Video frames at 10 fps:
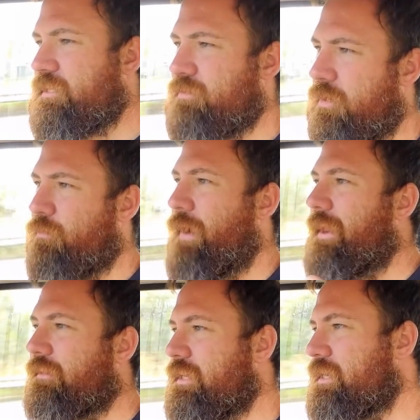sort of
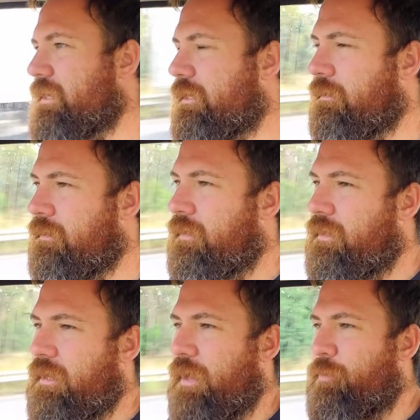rattly
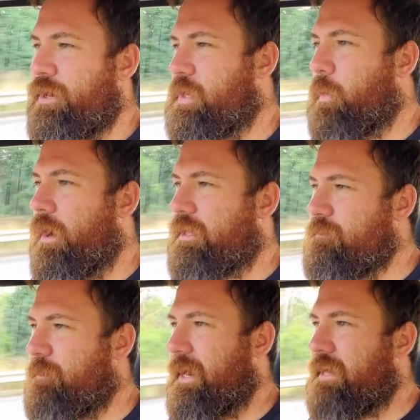and pretty
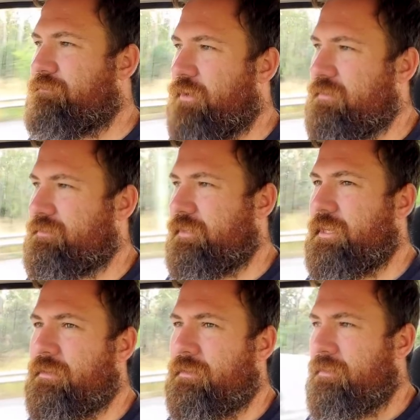quirky, but
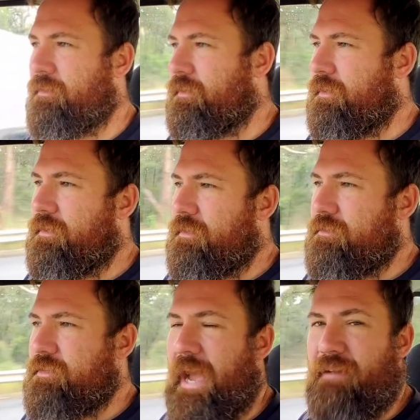inversely,
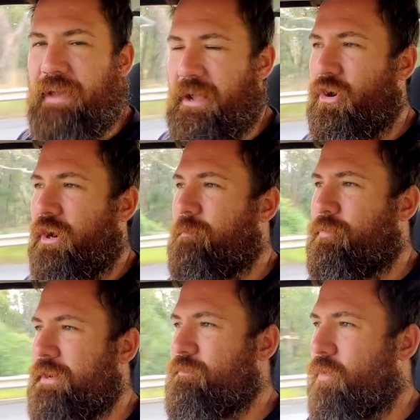you have that kind of
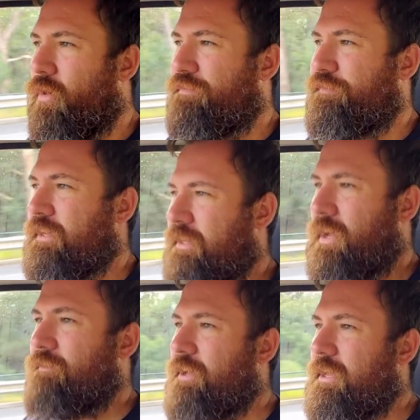pretty raw
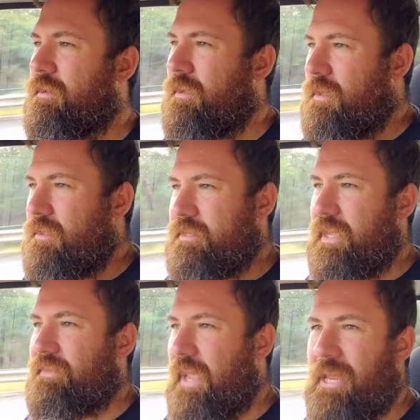feeling of it. You
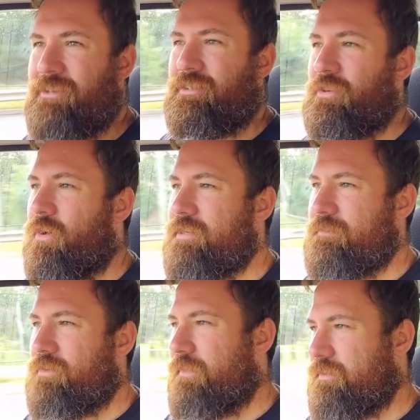get the engine noise,
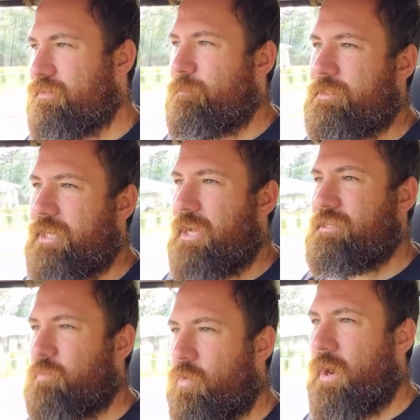you've got the
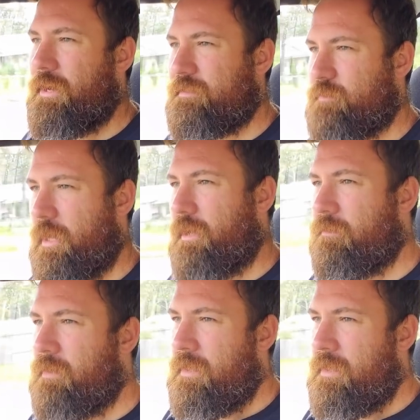supercharger whine as well.